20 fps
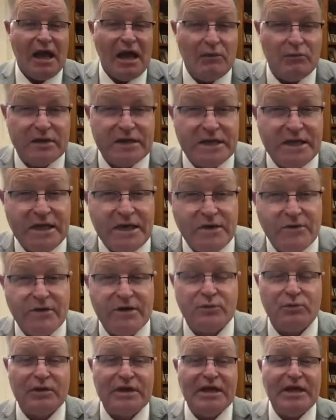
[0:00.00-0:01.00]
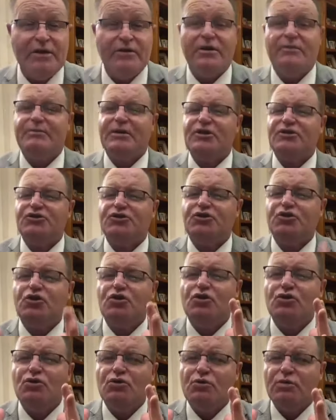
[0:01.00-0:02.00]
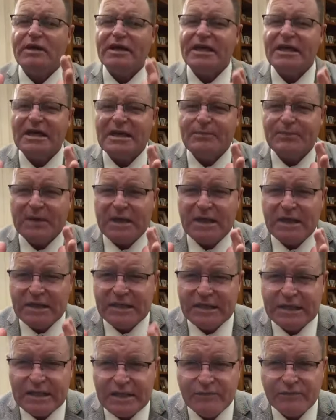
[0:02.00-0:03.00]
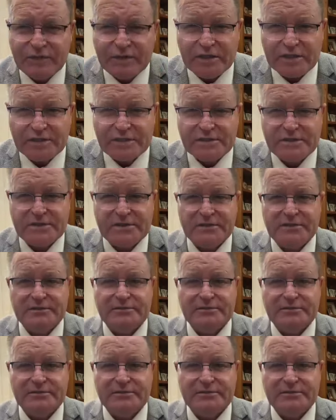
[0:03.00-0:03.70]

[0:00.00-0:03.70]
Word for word: And we hear it and we hear it. But do we believe it?